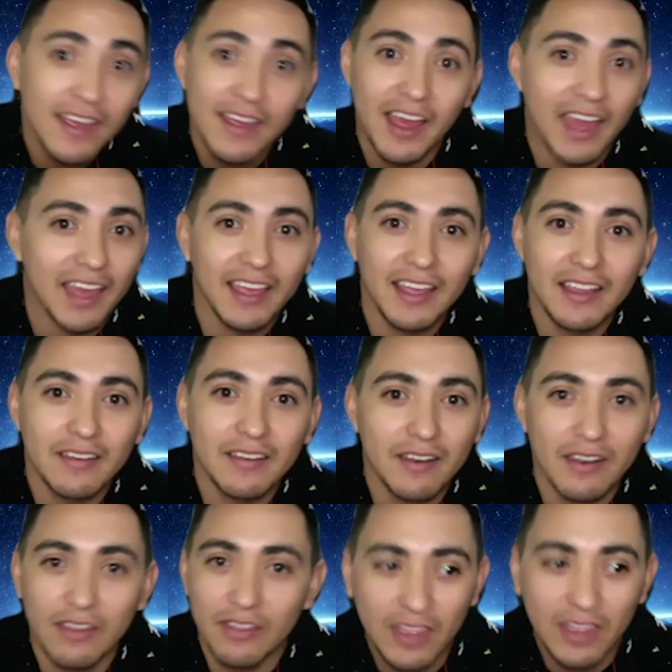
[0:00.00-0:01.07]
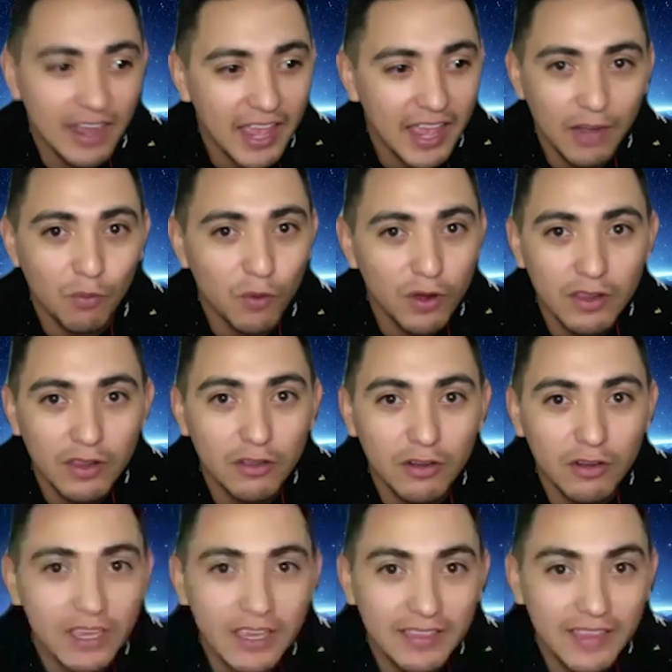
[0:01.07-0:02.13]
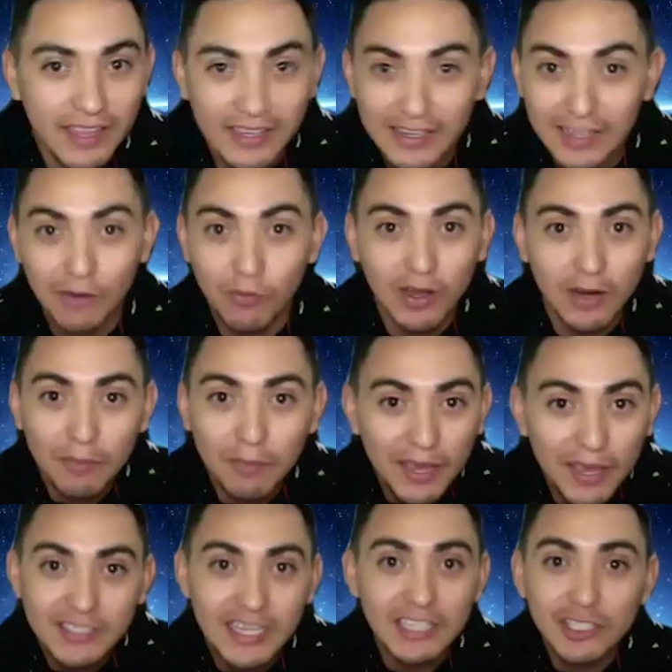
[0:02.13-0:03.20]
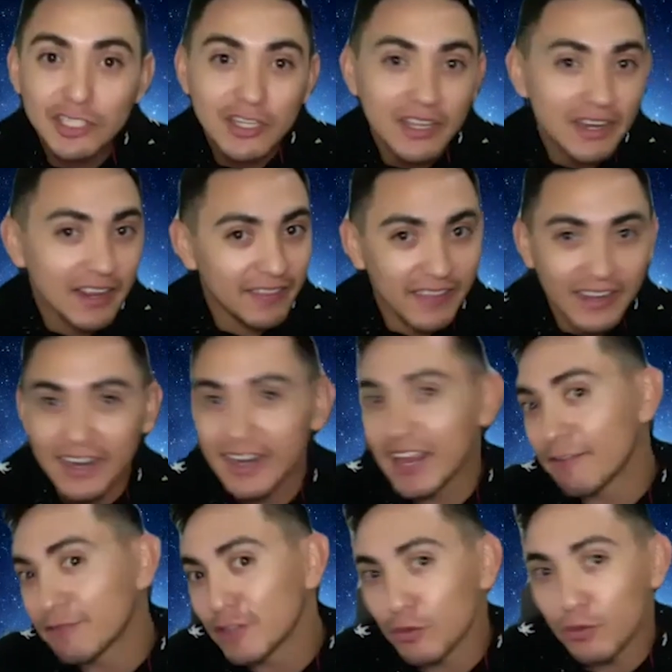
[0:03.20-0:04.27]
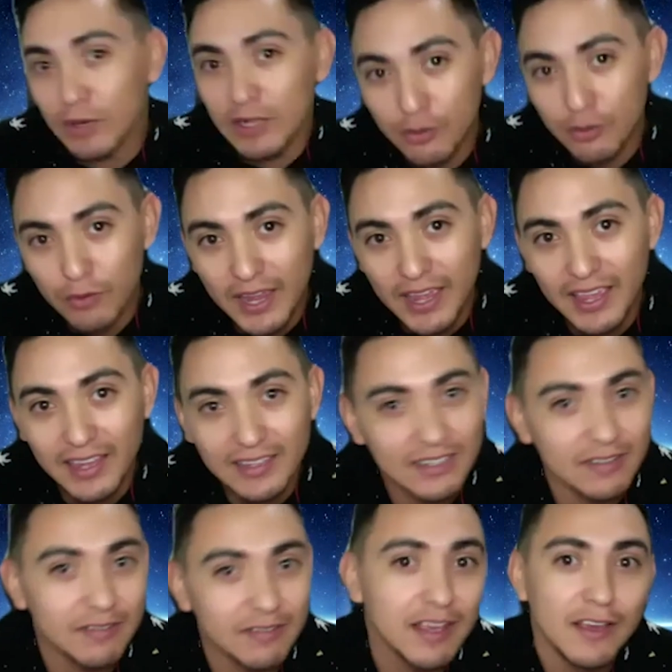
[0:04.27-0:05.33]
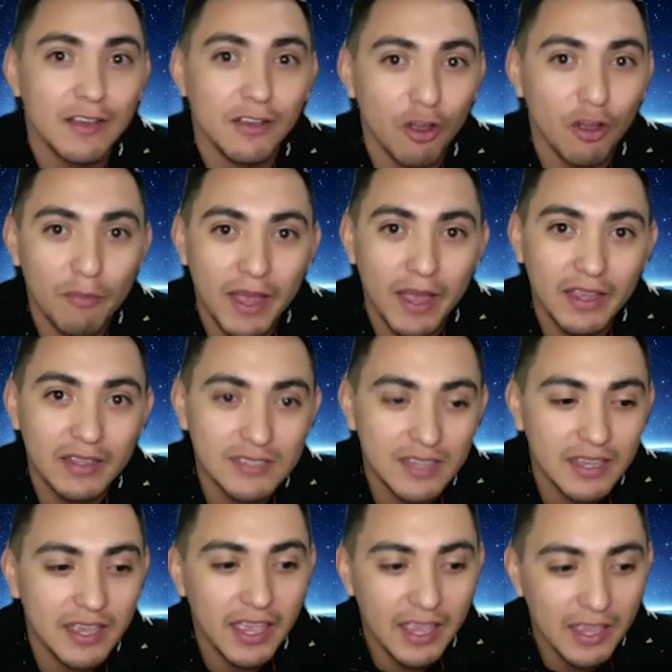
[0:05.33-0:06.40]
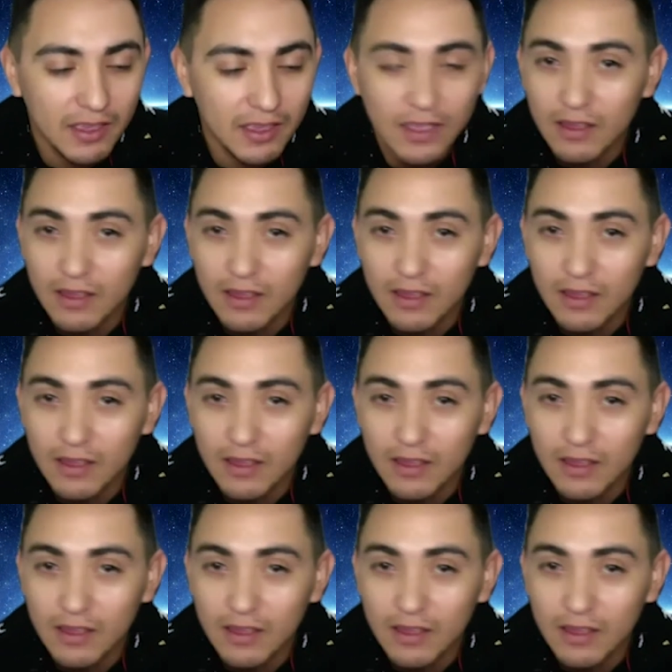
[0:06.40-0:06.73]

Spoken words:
And then I had one little kid that didn't want to pay attention, and then I'd have to redirect and go back and say, hey,